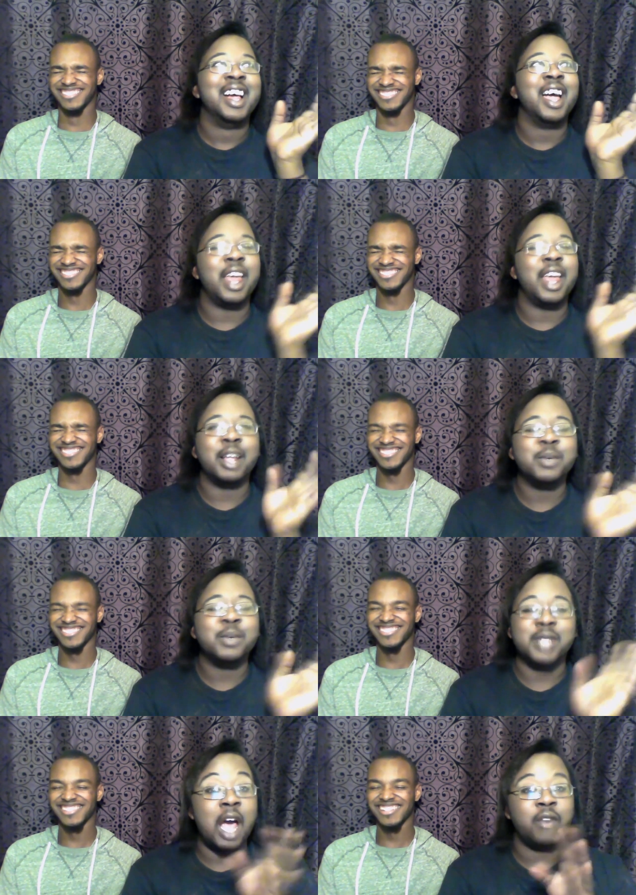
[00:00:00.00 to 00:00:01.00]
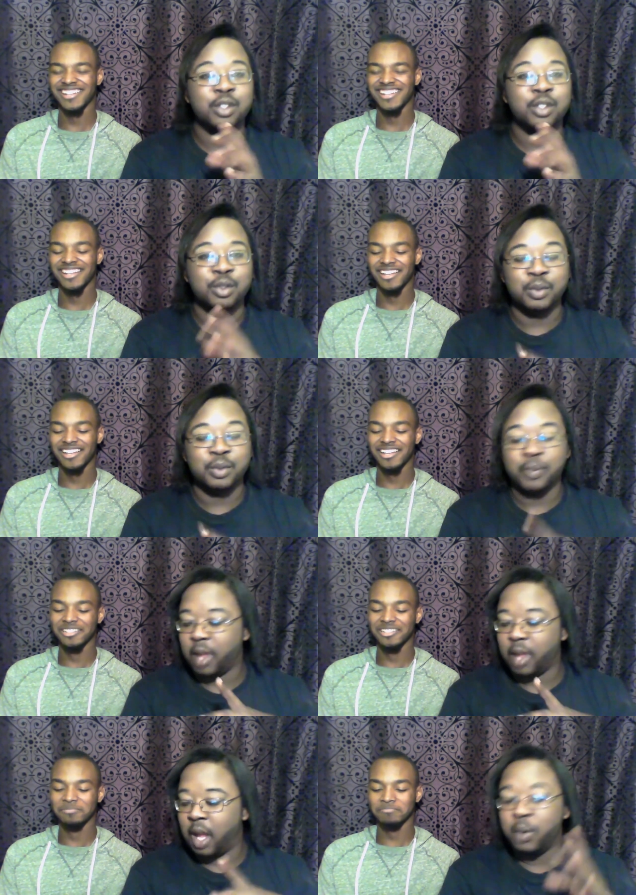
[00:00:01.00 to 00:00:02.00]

Speaker 1: And I think it was after school. And we